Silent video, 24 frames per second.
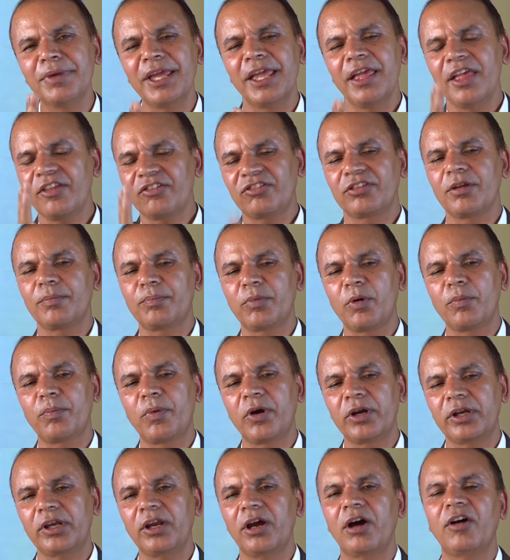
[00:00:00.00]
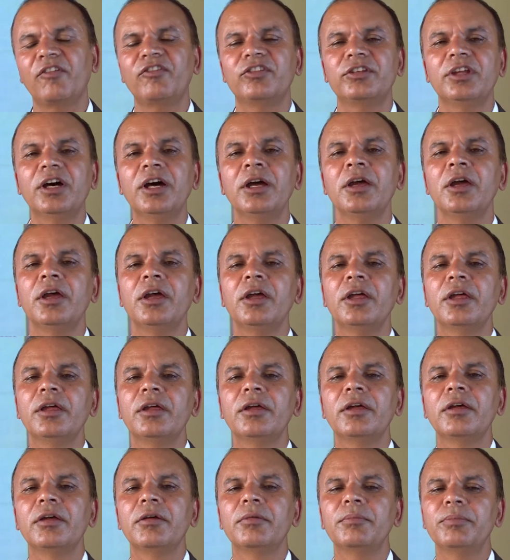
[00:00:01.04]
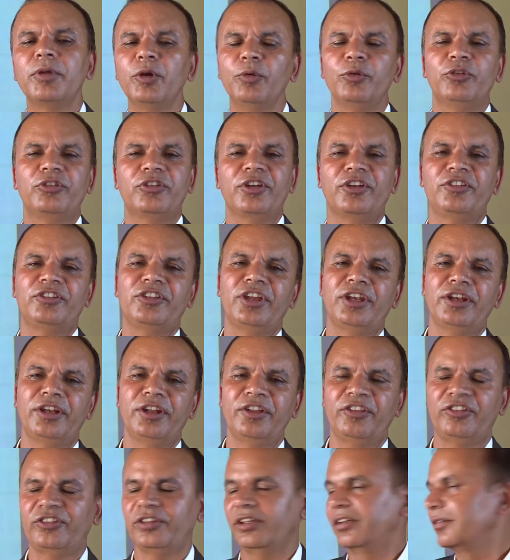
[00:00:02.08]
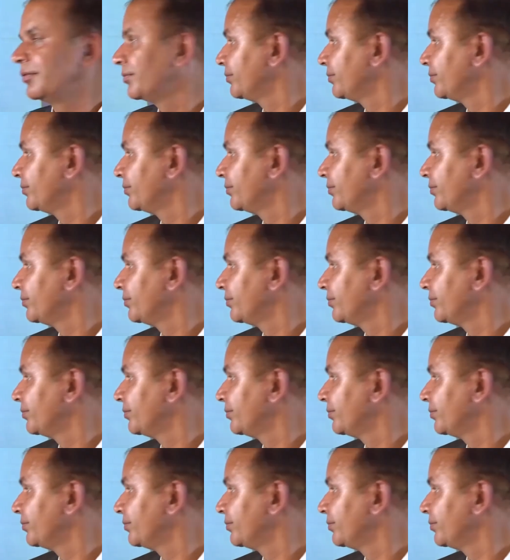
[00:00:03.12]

as the property of the future generation.